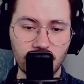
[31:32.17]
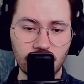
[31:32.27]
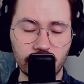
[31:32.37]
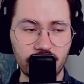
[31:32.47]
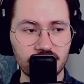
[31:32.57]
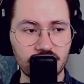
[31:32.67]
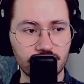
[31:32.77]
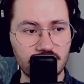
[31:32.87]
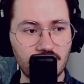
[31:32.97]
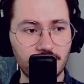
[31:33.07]
But yeah,
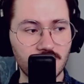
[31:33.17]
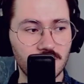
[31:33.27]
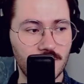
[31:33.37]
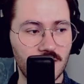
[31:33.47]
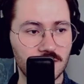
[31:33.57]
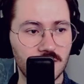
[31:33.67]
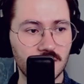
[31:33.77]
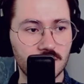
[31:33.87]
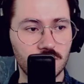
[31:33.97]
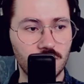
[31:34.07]
keep that in mind,
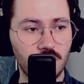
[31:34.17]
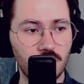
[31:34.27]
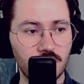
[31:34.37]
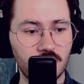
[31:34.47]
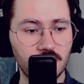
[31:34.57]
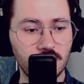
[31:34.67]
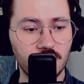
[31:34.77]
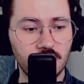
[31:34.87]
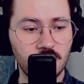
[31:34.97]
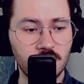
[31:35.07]
that Lorien
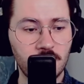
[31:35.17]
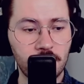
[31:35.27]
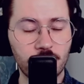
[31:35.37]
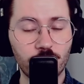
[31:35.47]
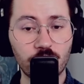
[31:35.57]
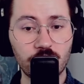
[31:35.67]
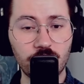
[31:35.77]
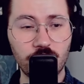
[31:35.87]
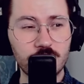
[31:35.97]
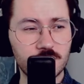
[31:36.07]

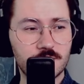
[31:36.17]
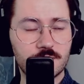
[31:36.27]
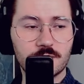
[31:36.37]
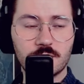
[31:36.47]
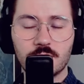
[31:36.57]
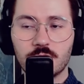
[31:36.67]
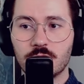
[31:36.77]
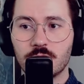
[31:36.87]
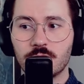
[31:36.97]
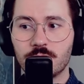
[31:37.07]
is
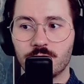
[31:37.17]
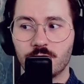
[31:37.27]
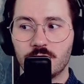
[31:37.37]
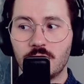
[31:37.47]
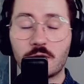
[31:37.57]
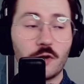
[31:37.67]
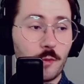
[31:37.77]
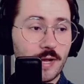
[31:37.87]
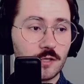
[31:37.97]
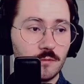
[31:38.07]

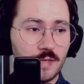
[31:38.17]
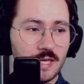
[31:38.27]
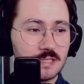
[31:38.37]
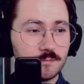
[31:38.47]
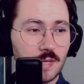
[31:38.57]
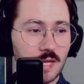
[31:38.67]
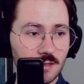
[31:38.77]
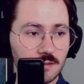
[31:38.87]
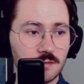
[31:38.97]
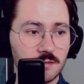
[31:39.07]
required to be a
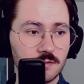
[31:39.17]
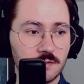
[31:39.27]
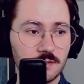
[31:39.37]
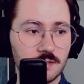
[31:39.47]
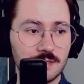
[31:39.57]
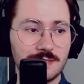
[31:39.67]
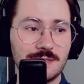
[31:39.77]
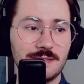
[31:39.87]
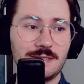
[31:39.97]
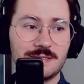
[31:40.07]
spell
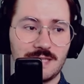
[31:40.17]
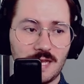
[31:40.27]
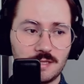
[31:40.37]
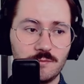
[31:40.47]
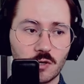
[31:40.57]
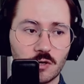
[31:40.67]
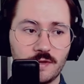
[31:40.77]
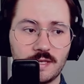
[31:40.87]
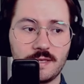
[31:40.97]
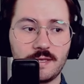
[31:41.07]
slightly more often
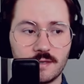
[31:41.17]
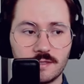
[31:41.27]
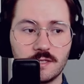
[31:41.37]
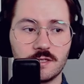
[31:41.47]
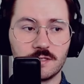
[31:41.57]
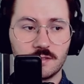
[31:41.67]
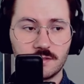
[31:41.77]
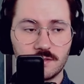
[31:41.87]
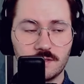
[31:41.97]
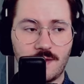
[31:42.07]
here than in
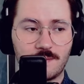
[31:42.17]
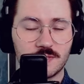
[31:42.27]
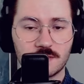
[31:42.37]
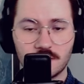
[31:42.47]
Fans.